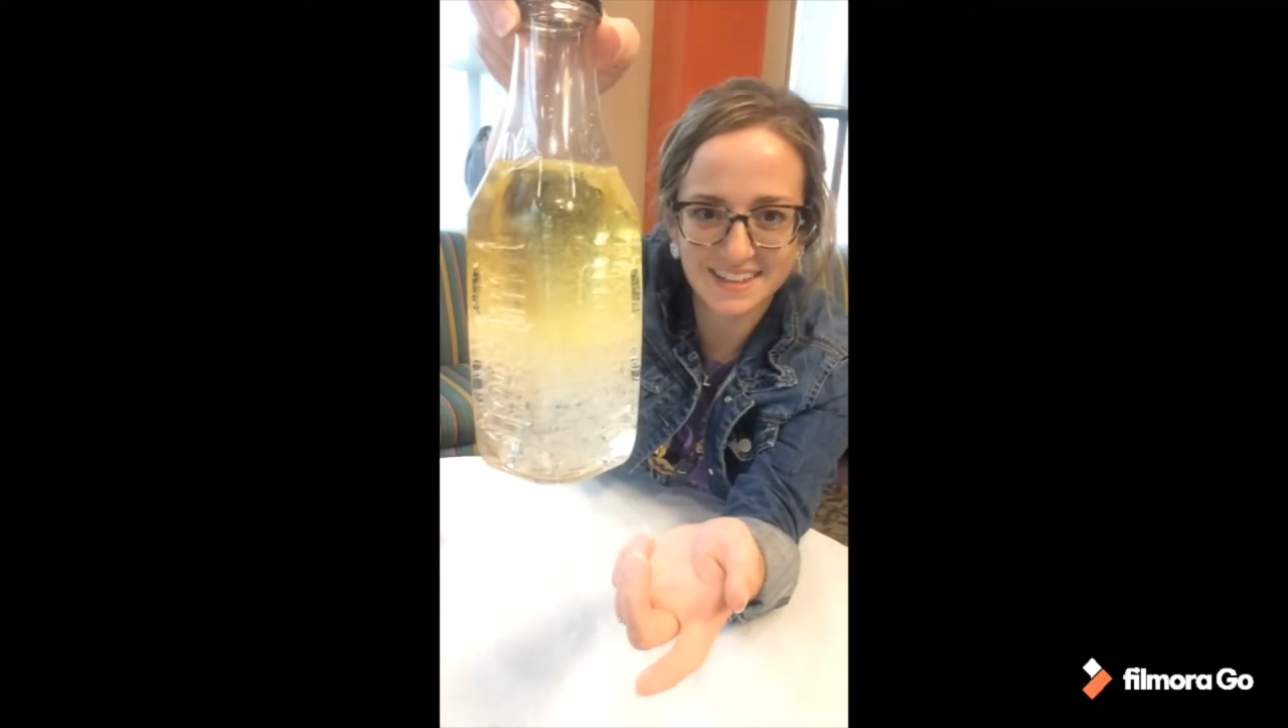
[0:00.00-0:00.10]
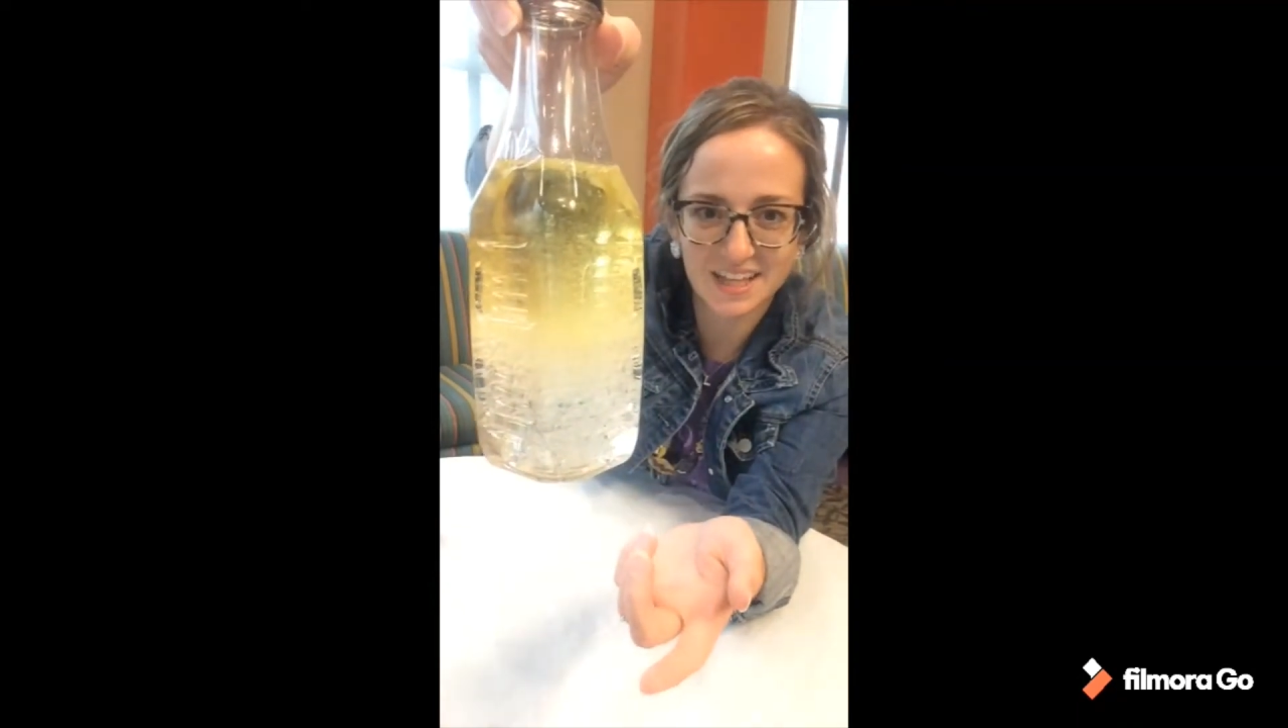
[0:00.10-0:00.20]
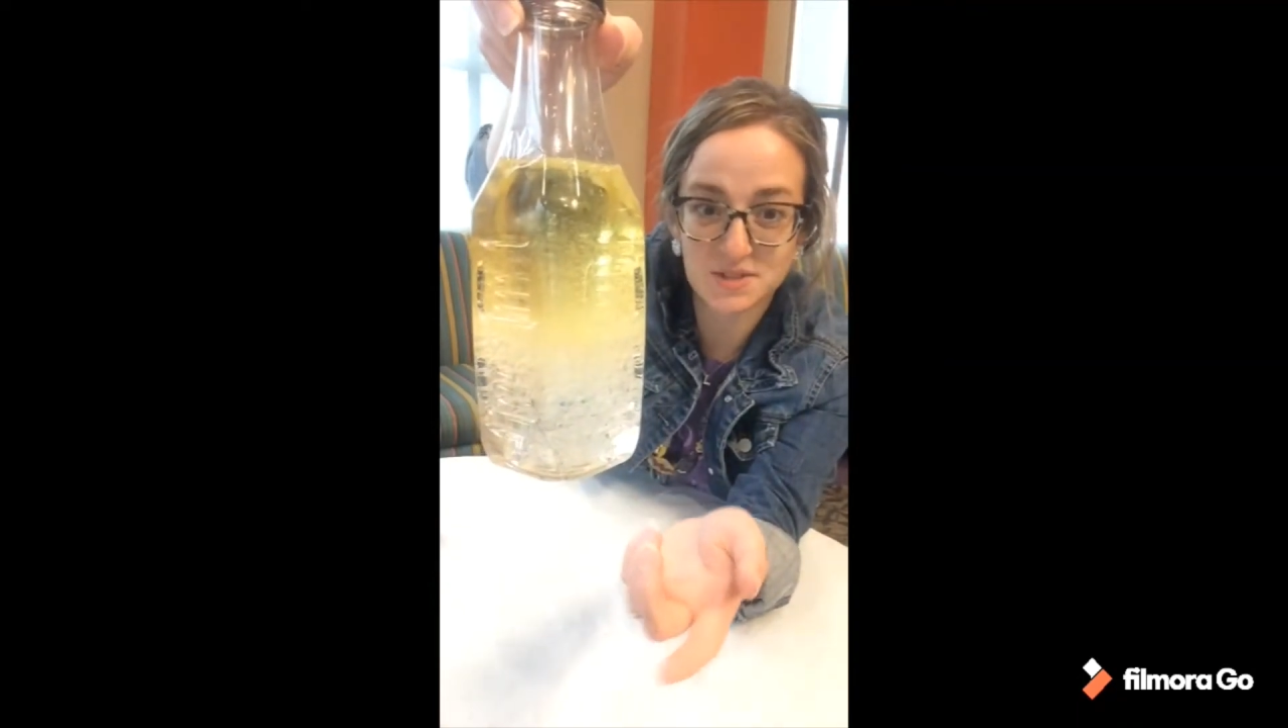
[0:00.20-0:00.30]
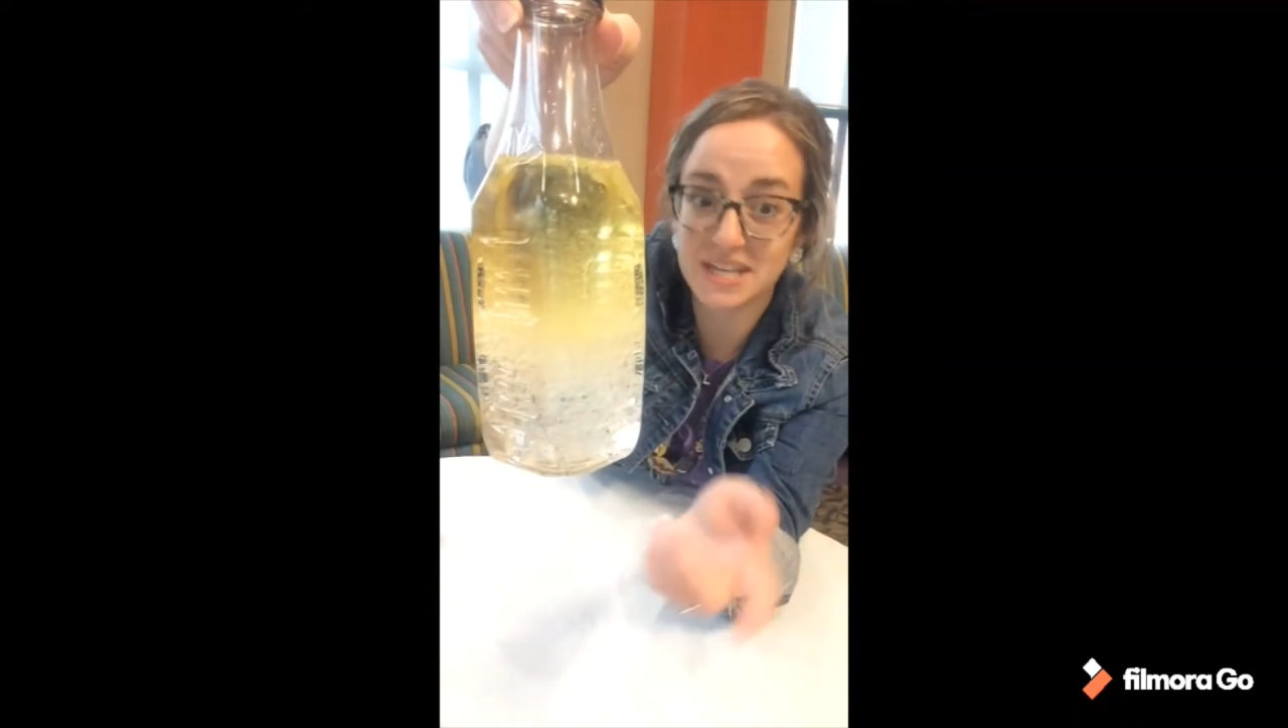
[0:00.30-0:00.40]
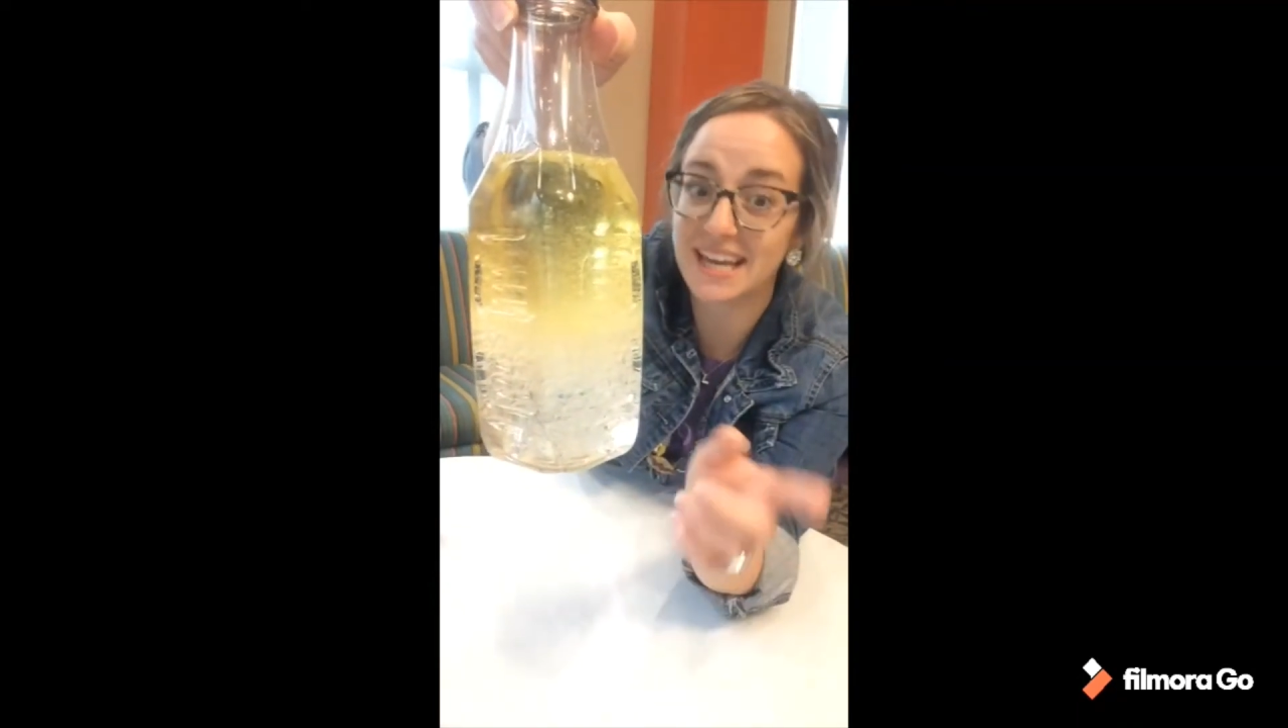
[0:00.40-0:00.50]

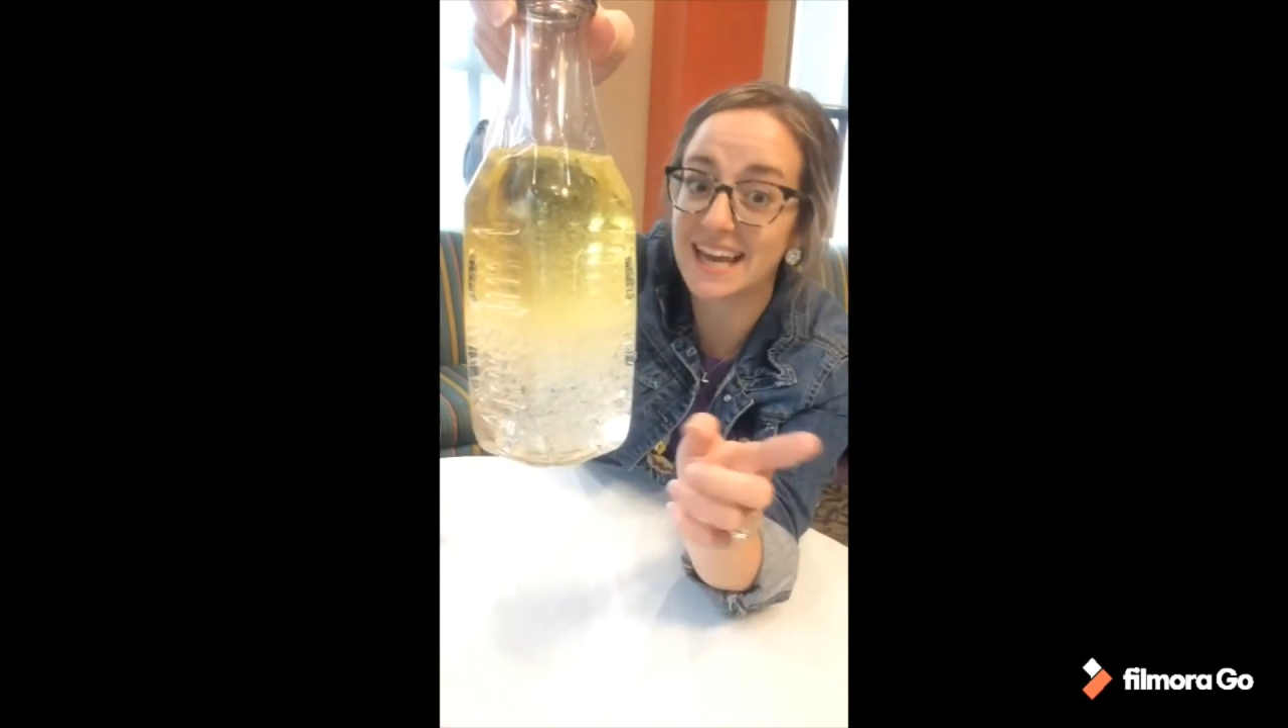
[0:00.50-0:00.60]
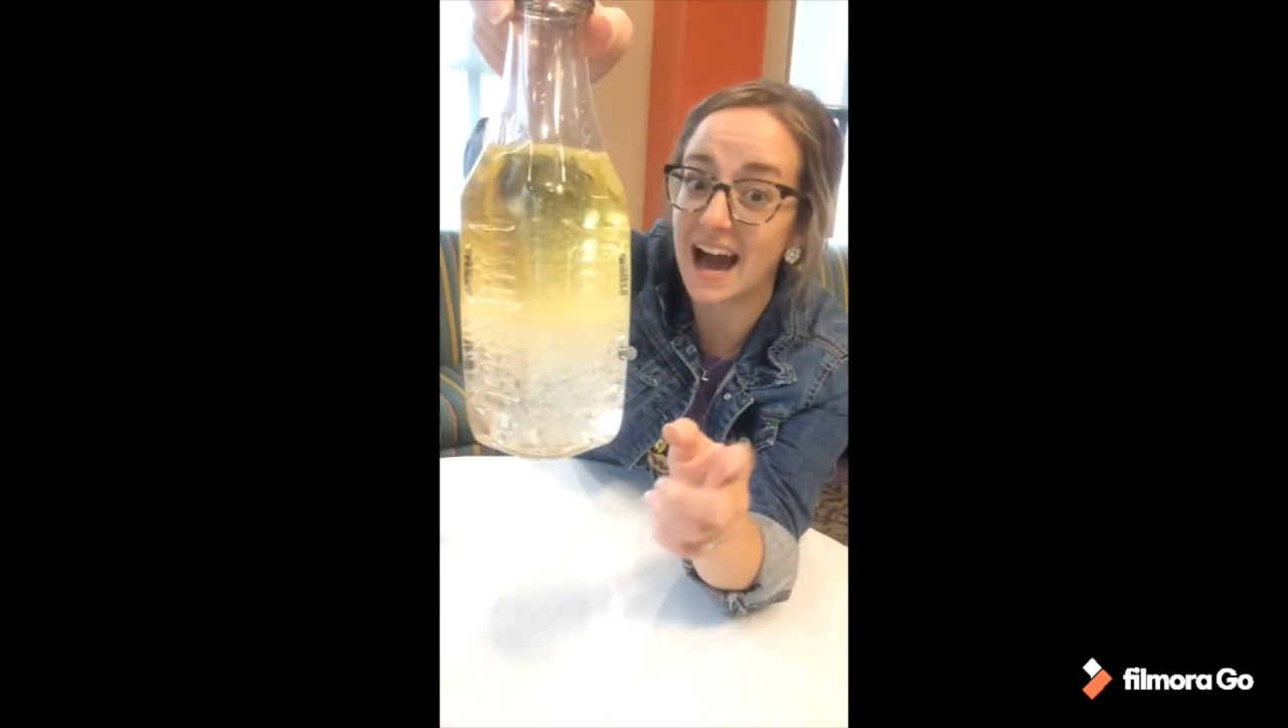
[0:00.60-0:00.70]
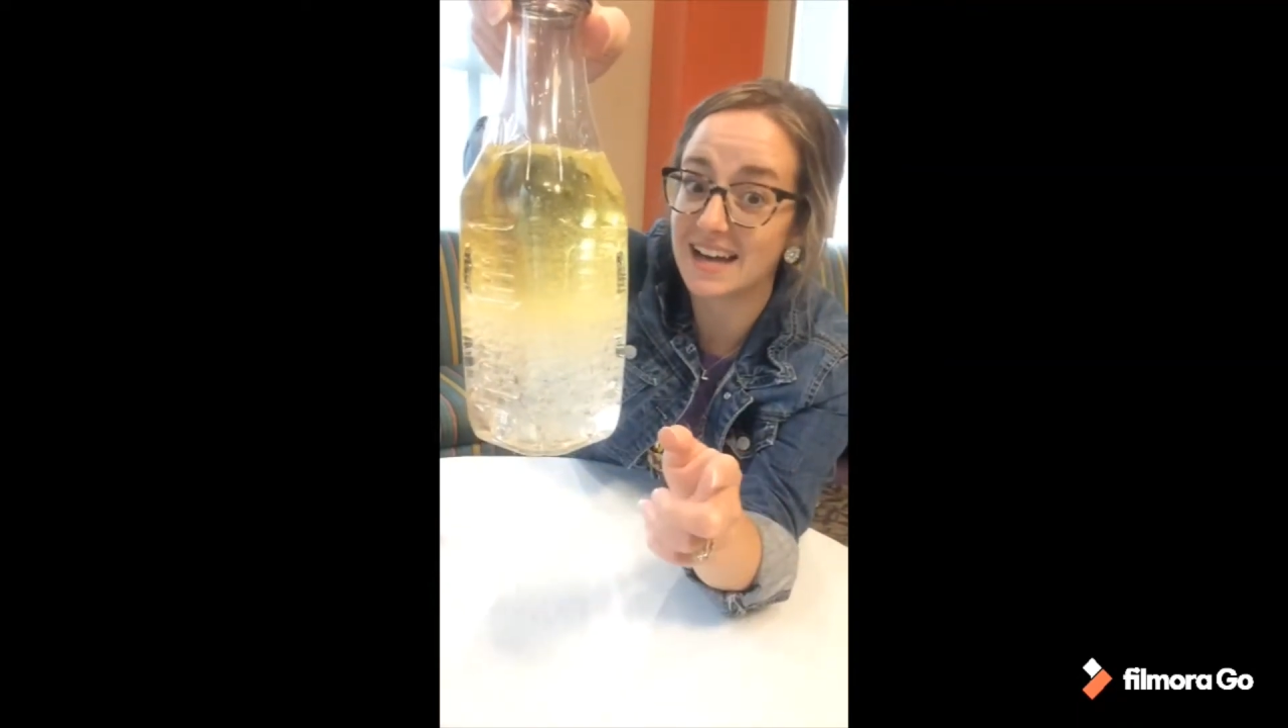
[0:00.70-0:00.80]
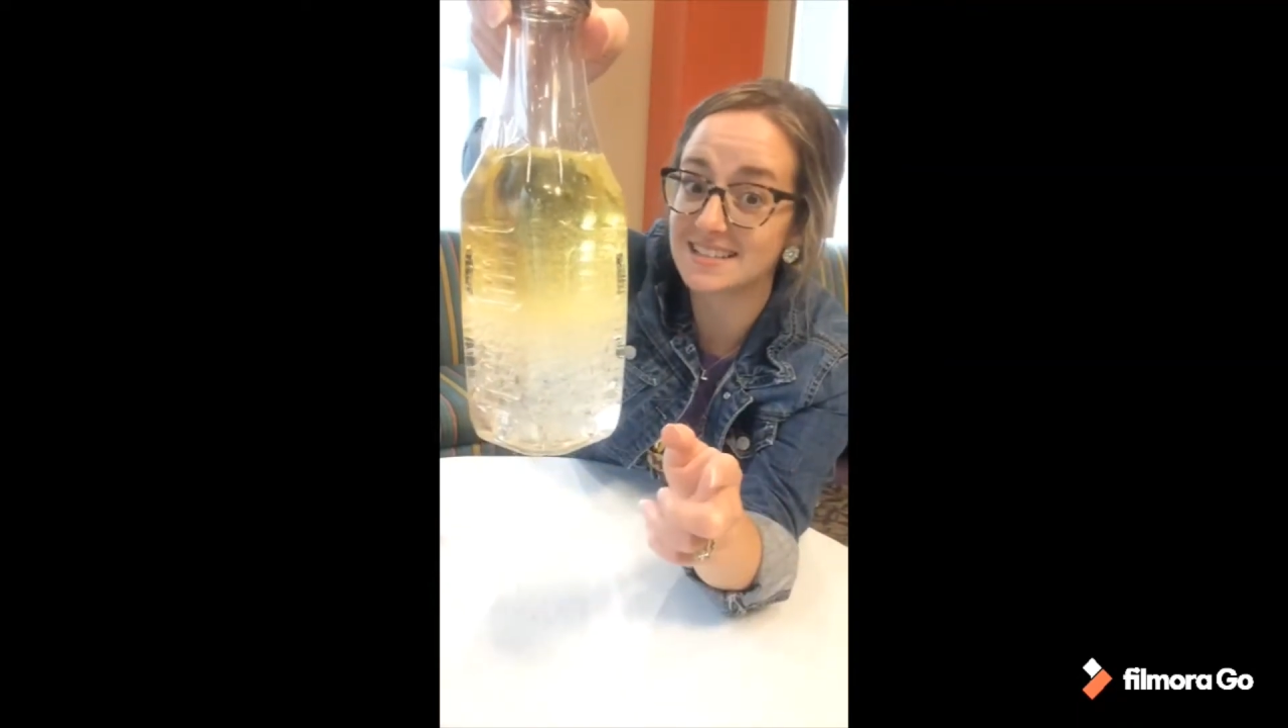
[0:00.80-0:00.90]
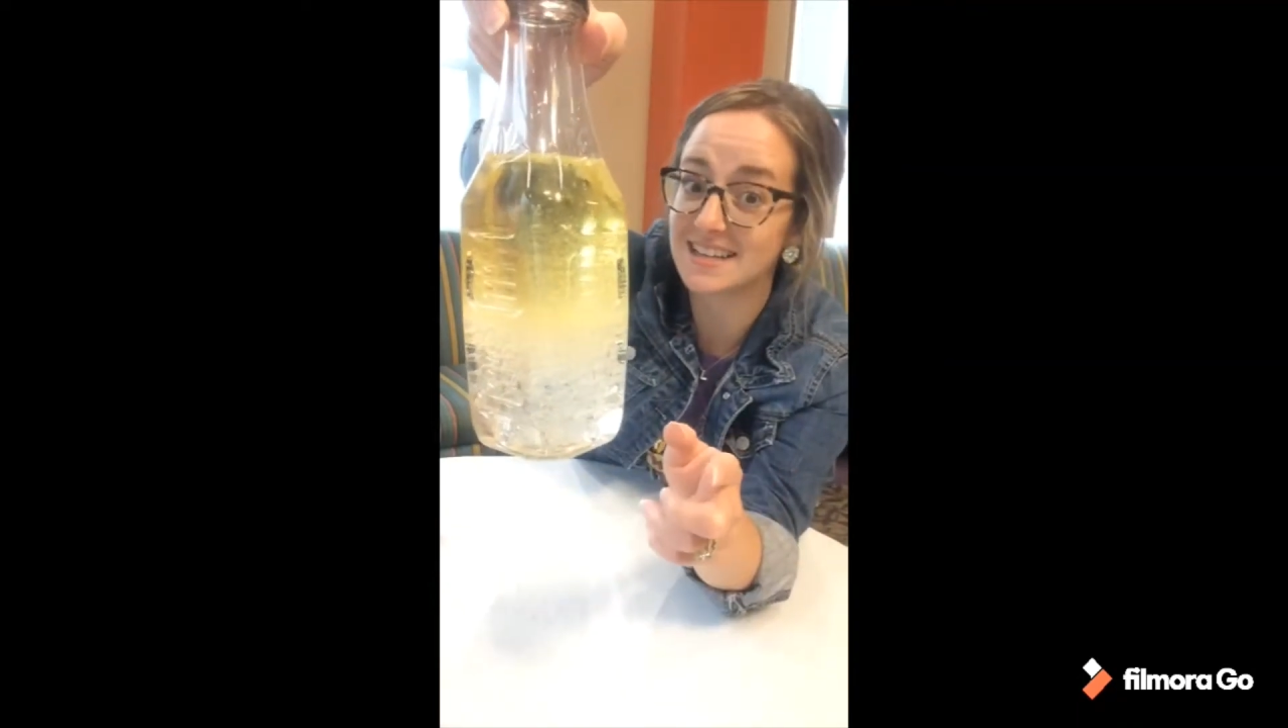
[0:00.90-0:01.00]
Can you take a guess